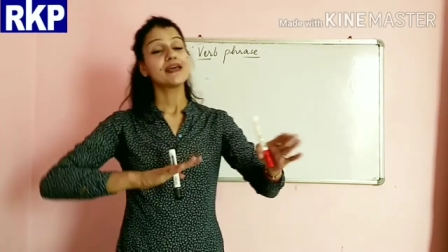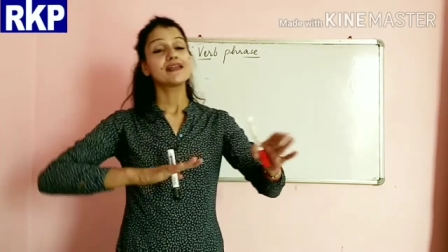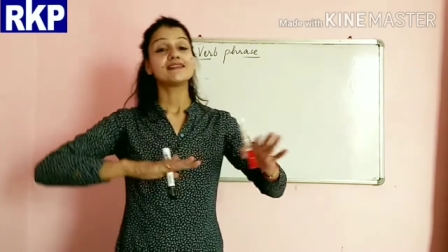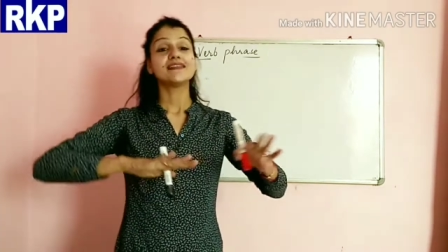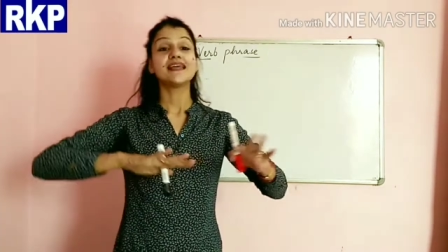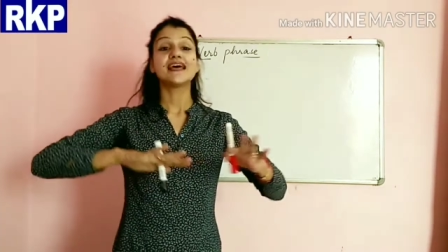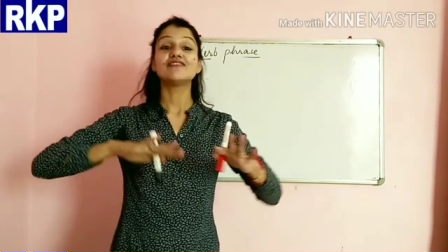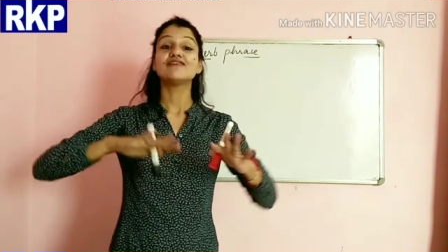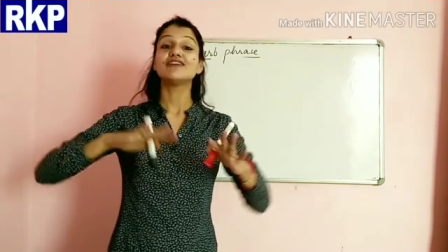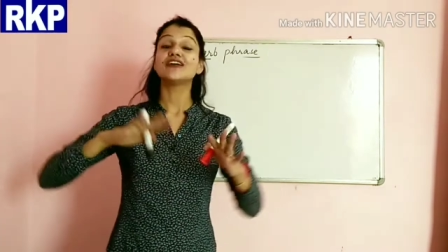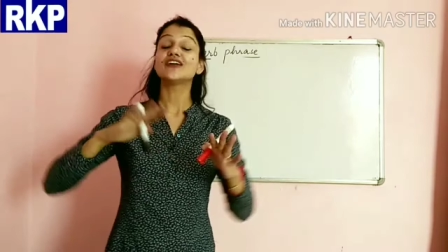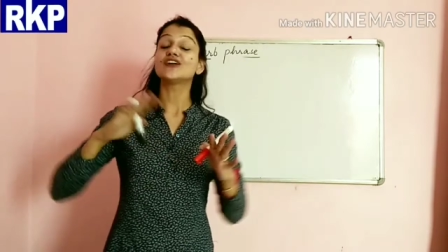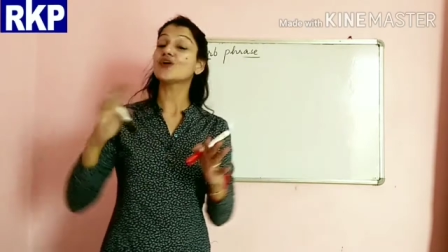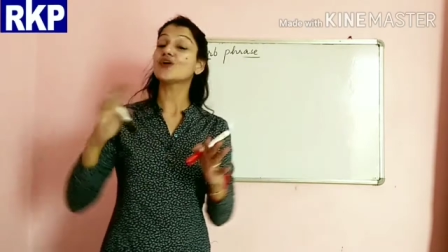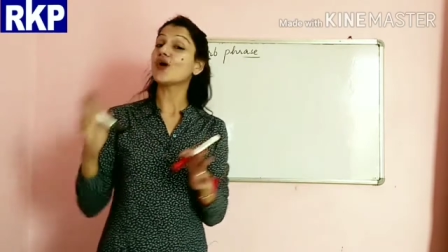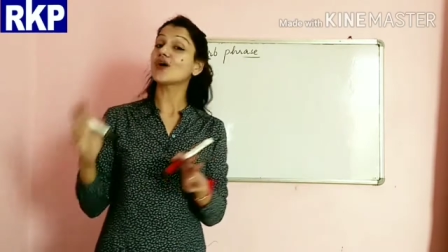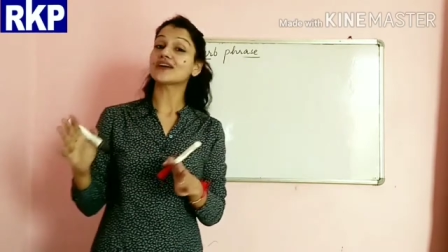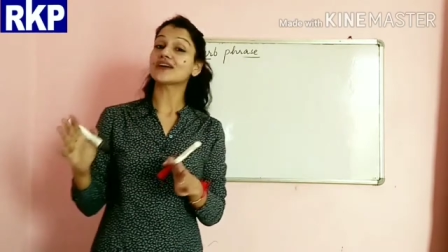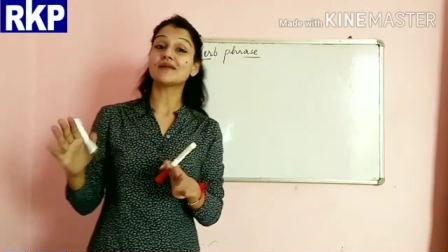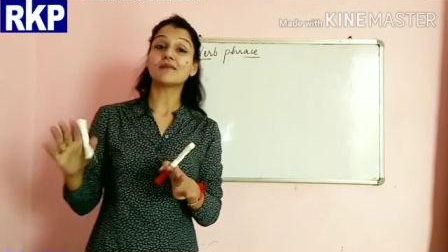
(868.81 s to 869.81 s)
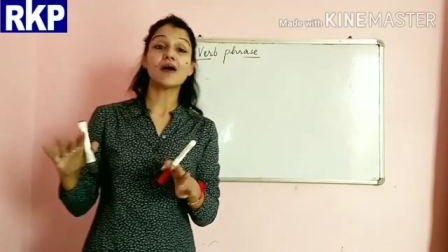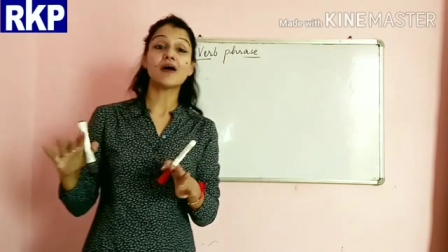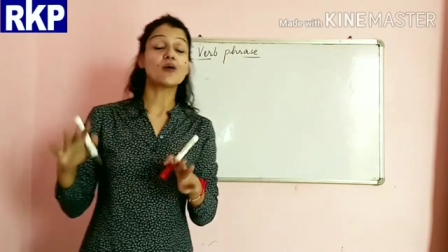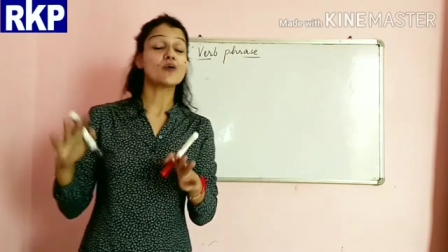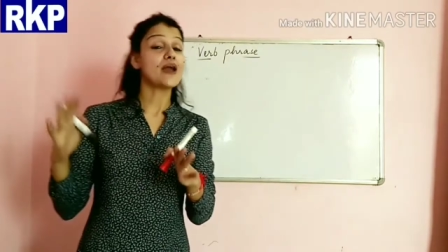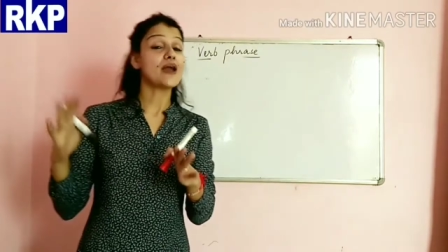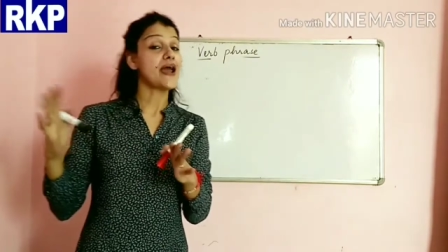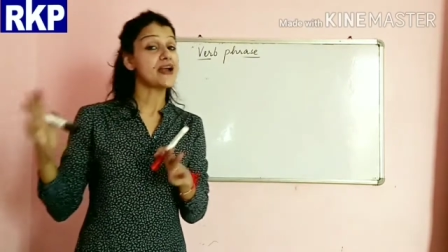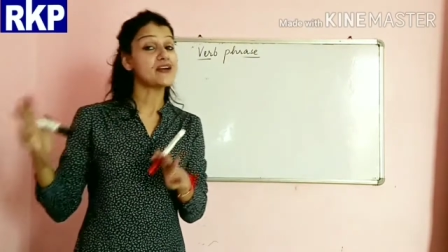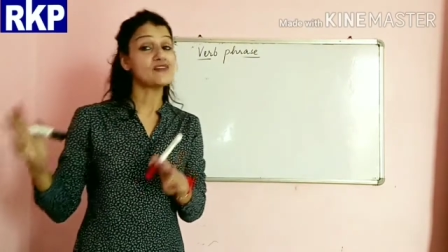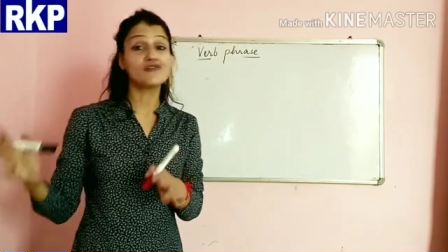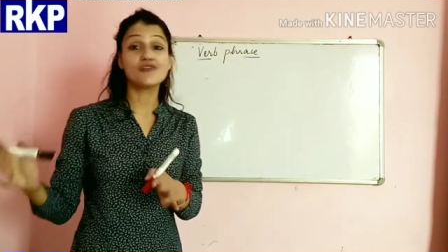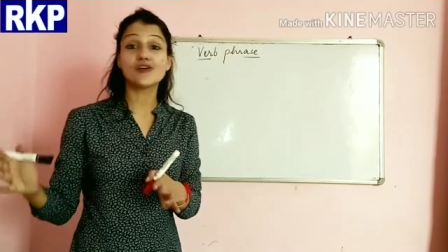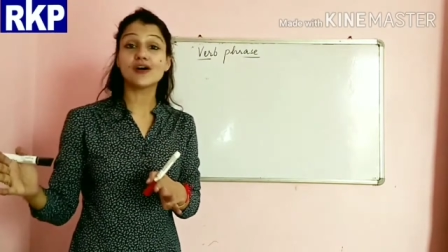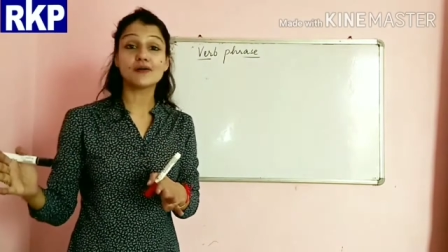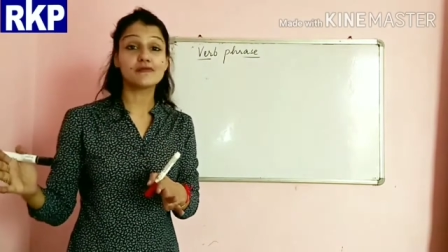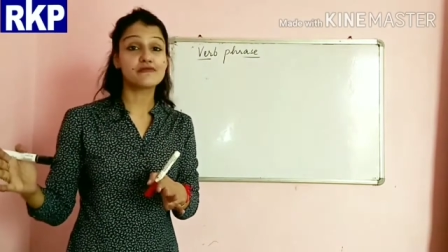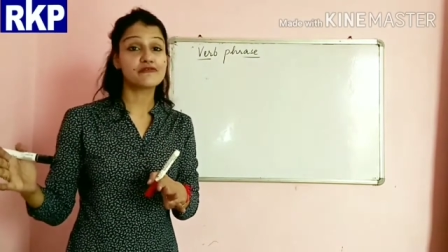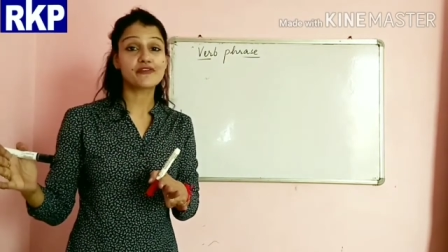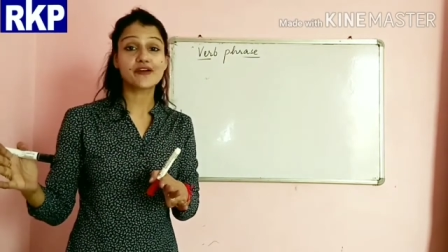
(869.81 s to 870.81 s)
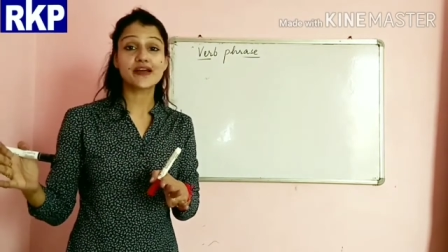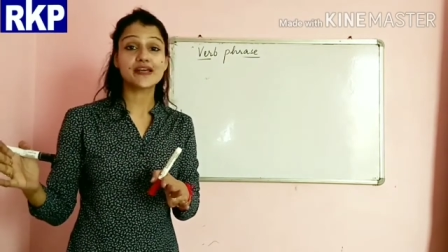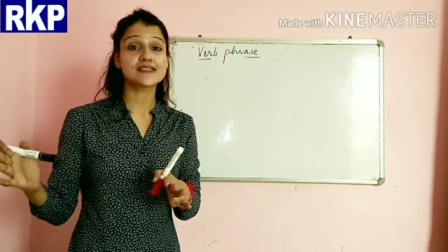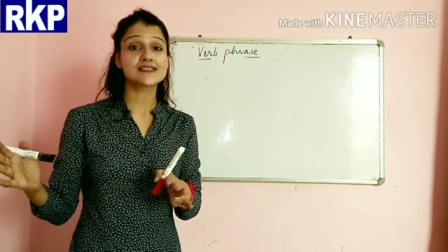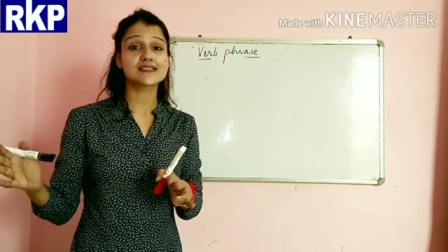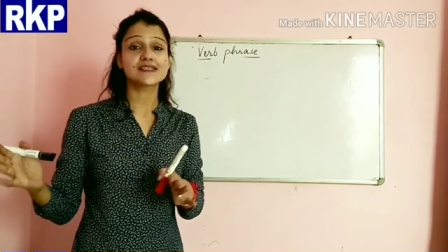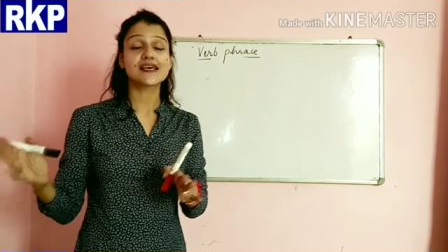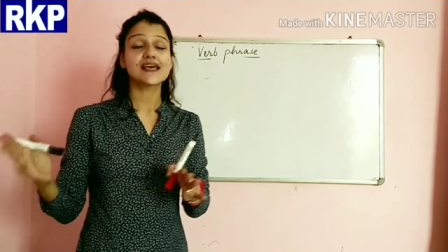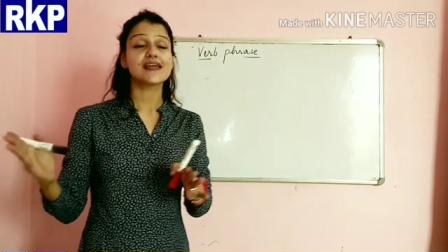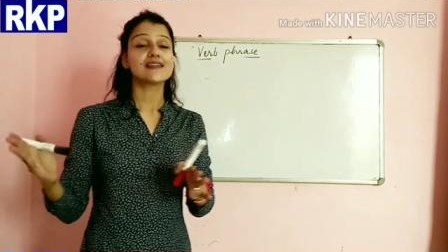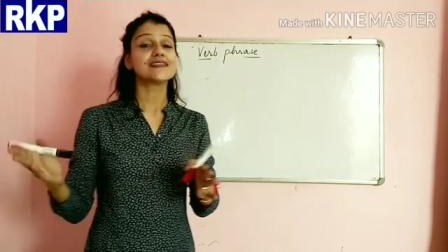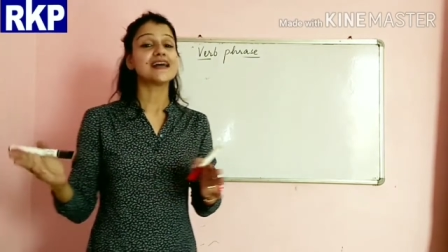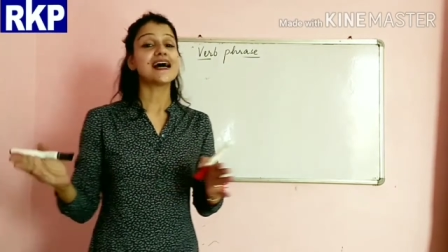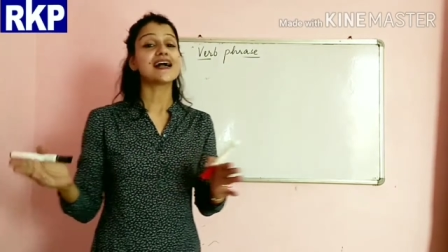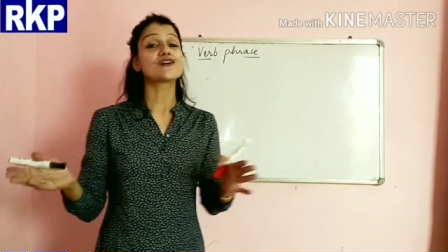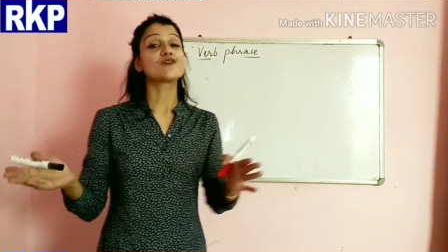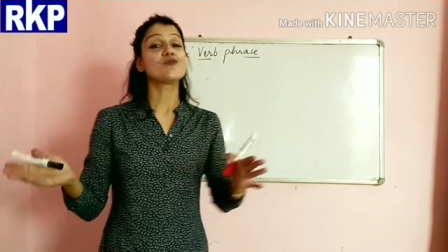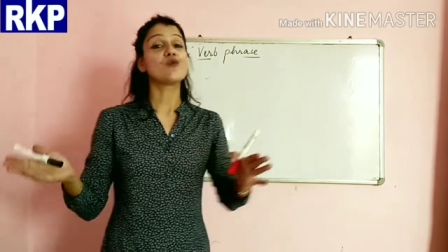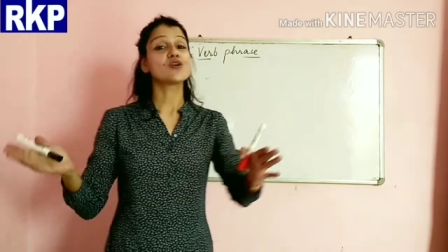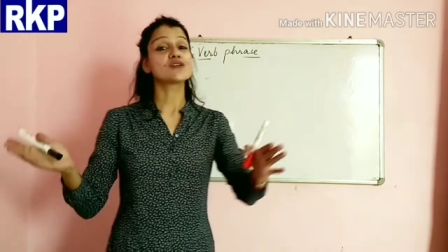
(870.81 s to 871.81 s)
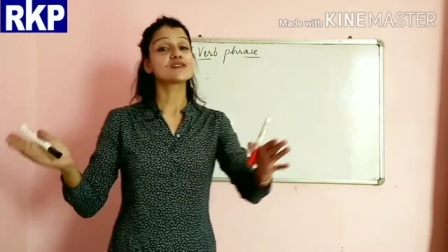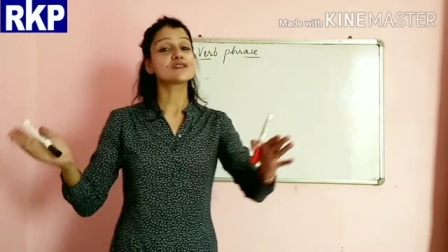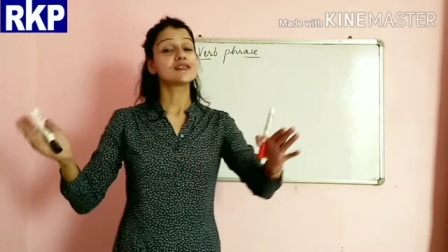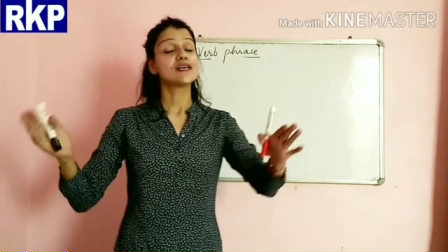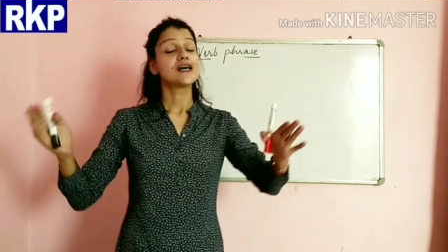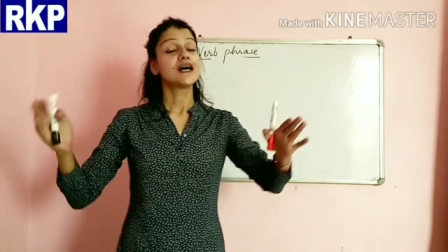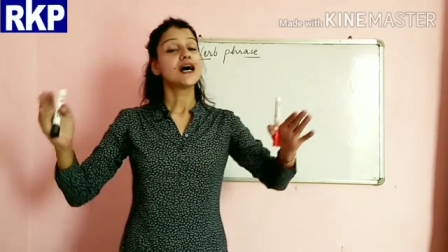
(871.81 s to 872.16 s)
Then we talked about adverb phrase, that was